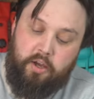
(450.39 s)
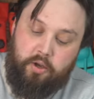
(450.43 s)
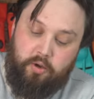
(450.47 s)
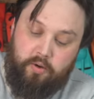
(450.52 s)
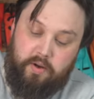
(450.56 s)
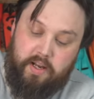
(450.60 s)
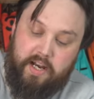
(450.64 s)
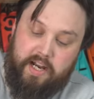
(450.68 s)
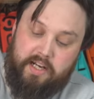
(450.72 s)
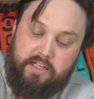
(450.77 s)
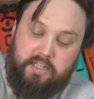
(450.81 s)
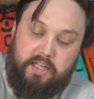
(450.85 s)

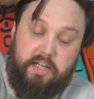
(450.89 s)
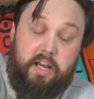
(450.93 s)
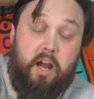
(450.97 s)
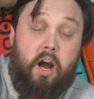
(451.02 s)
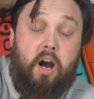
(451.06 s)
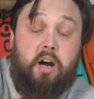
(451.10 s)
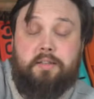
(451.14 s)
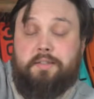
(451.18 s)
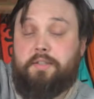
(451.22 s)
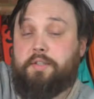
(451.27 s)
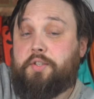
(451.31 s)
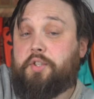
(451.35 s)
You can actually
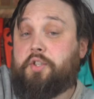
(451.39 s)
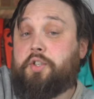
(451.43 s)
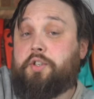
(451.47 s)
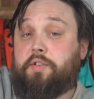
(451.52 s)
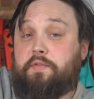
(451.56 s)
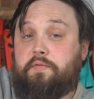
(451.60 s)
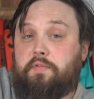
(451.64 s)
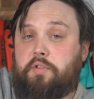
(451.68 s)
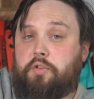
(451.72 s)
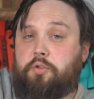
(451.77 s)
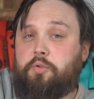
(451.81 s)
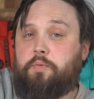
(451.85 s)

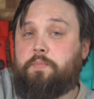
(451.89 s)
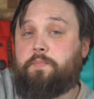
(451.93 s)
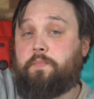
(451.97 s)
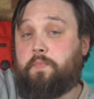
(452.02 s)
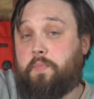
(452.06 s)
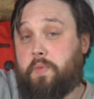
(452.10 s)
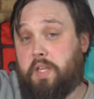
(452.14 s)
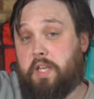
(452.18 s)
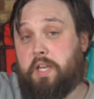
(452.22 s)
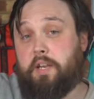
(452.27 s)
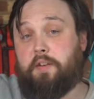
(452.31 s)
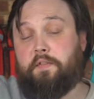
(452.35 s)
unscrew
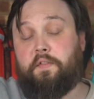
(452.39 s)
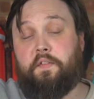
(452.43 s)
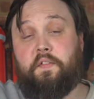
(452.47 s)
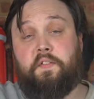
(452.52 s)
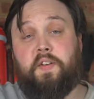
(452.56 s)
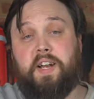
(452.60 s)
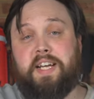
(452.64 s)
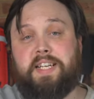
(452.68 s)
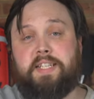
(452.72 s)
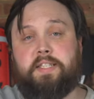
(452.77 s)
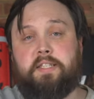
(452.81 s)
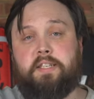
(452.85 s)
the
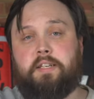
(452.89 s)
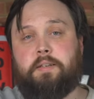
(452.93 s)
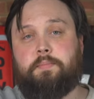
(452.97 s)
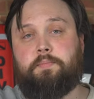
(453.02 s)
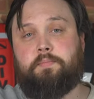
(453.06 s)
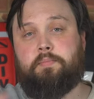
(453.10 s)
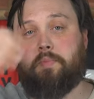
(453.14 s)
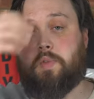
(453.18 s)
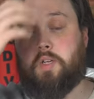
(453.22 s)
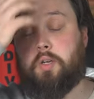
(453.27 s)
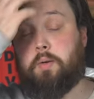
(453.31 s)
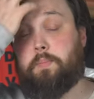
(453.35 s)
inflator
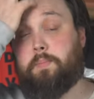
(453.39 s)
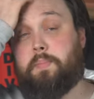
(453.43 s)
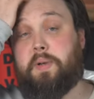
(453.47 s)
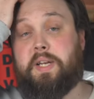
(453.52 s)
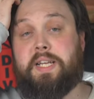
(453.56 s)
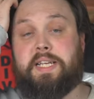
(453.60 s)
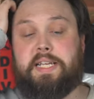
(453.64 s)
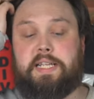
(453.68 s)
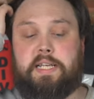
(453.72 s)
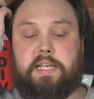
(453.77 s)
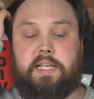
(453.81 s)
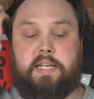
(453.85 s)

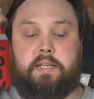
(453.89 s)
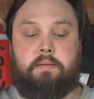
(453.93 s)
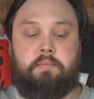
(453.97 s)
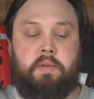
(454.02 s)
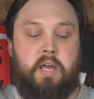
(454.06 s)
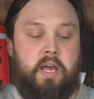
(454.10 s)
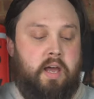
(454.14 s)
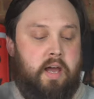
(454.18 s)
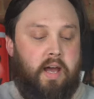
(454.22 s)
completely